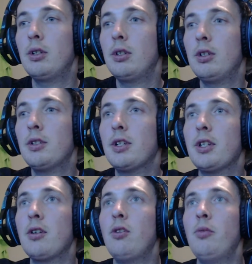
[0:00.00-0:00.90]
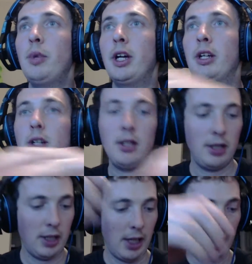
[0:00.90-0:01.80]
let's get, oh my god,
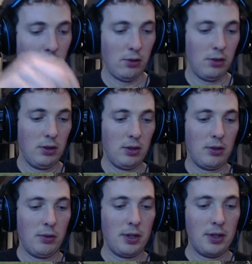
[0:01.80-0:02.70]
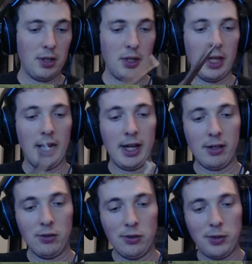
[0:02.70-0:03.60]
that ankle twist, the
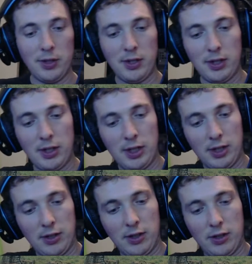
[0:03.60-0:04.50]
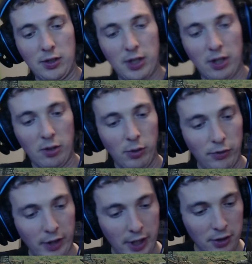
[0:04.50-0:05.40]
ankle twisted in such a terrible
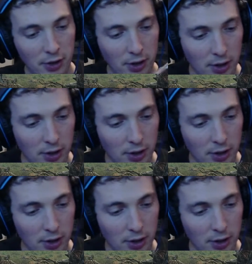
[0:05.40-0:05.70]
fashion.